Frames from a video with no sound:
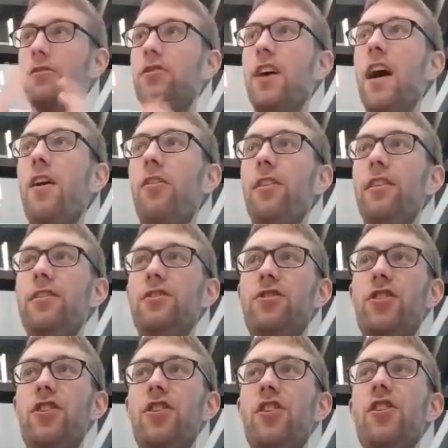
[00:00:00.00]
tallies
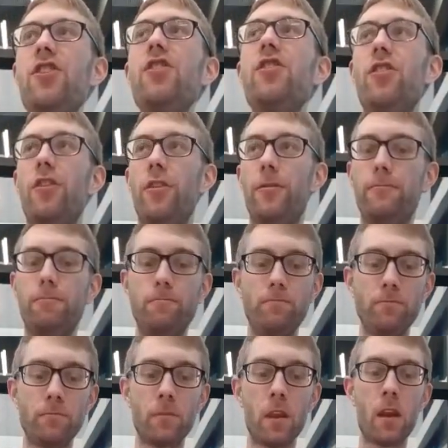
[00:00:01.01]
here,
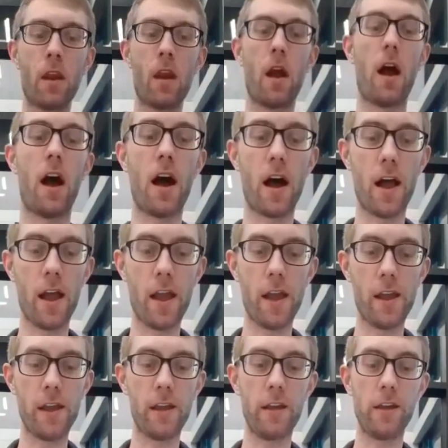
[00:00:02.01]

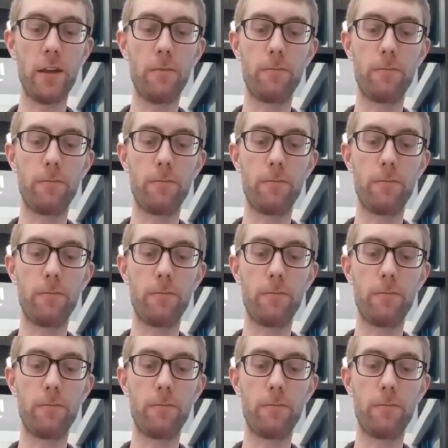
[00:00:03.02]
I'm